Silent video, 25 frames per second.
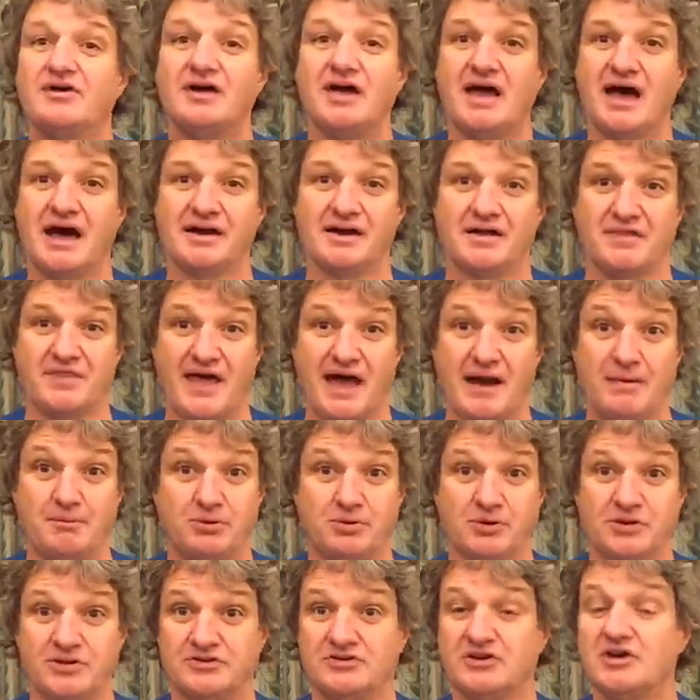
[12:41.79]
And at that
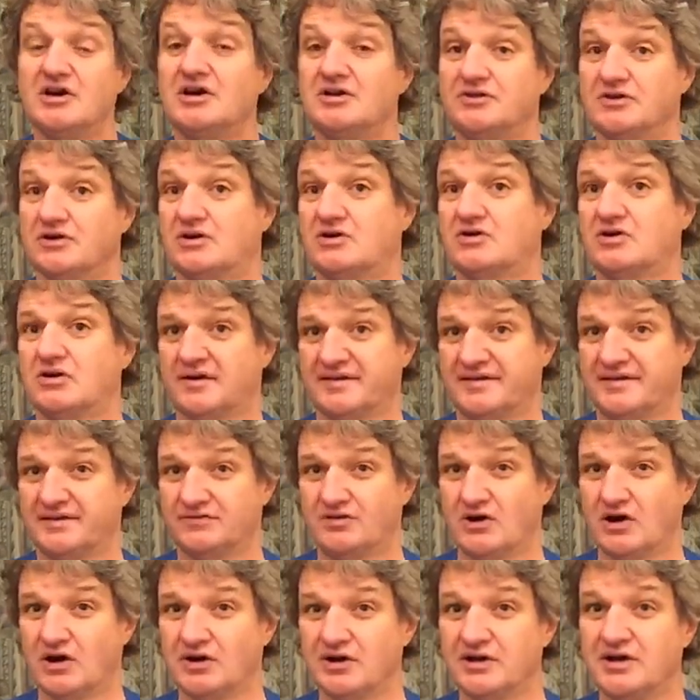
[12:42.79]
point, the crooks have
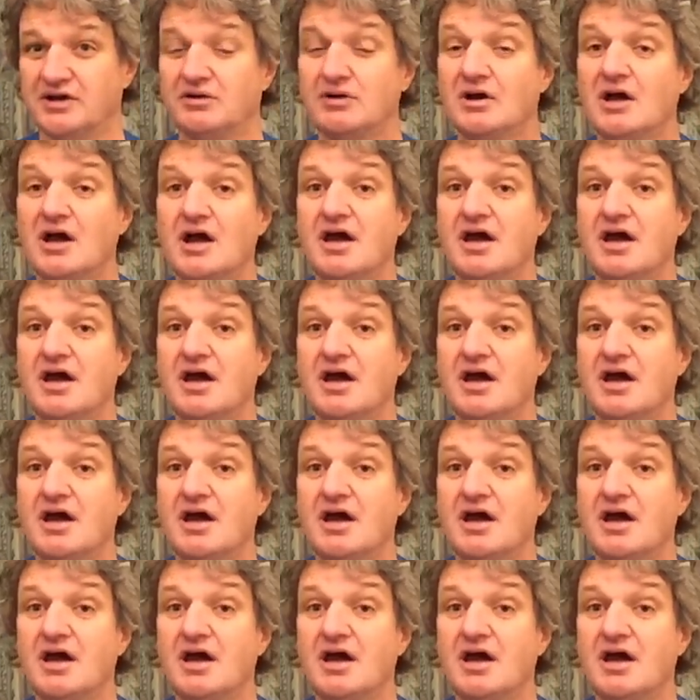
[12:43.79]
got you.